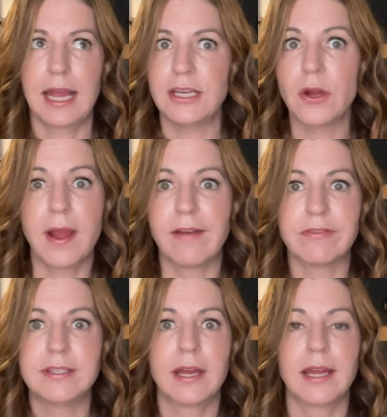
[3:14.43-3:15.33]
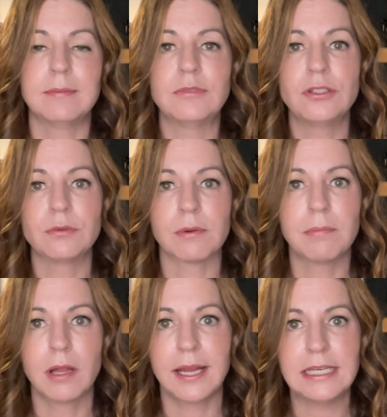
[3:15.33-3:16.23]
don't have the time to
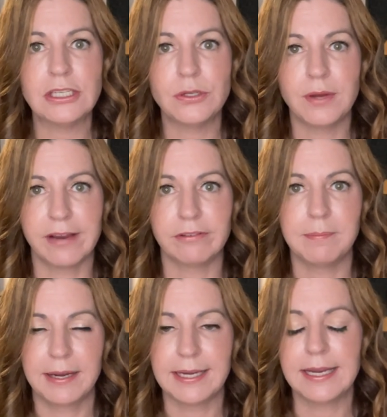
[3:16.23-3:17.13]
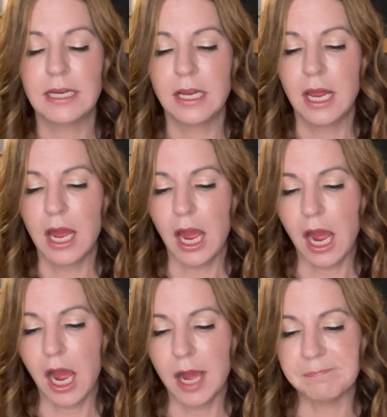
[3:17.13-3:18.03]
reply to everybody.
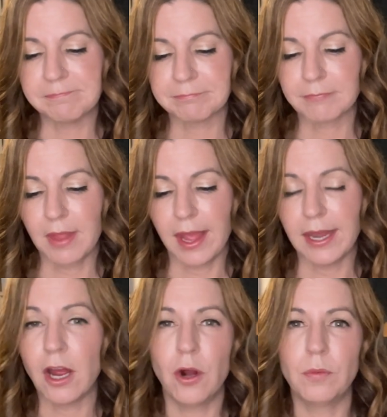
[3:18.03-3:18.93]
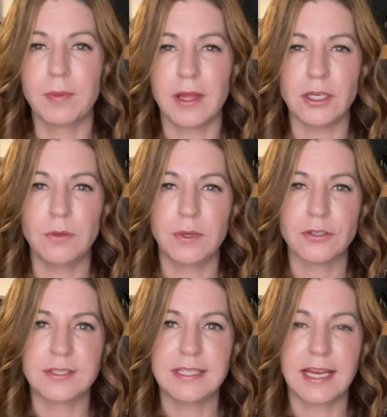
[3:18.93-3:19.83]
Um, and I hope that you
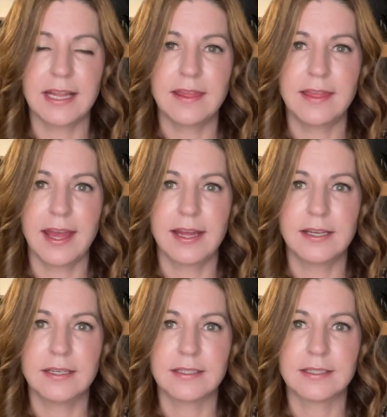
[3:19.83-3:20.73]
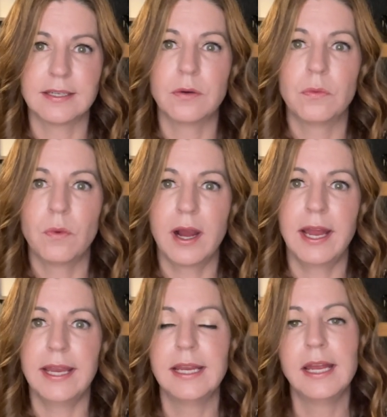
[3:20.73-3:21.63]
understand that
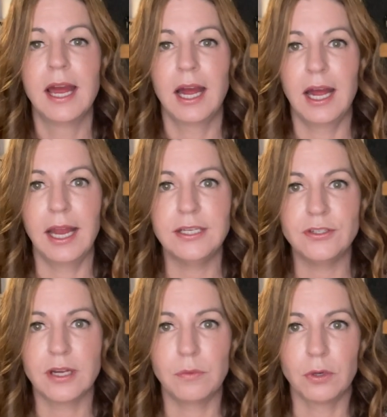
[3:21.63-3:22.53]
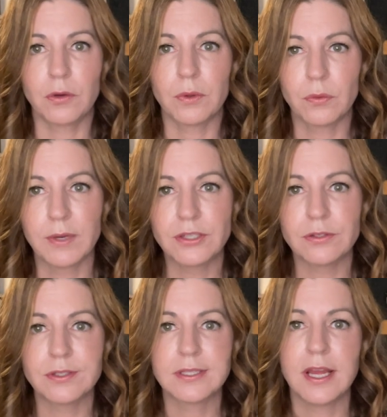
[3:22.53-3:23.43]
why I do not work with
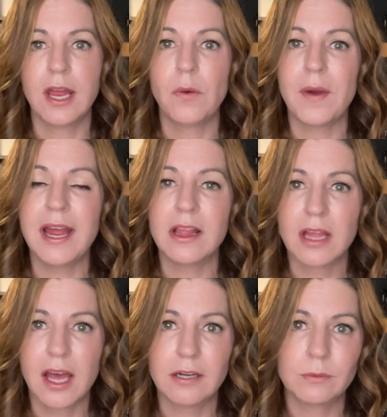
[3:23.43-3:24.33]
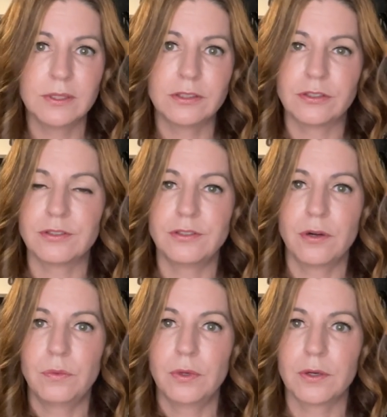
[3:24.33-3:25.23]
rentals and why a lot of realtors
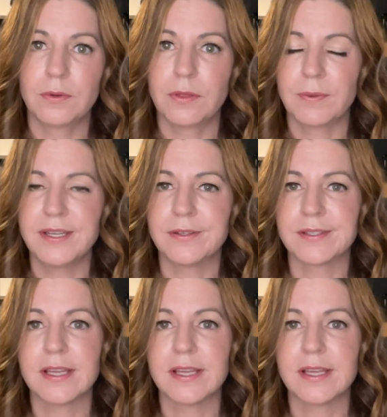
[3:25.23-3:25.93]
don't work with rentals.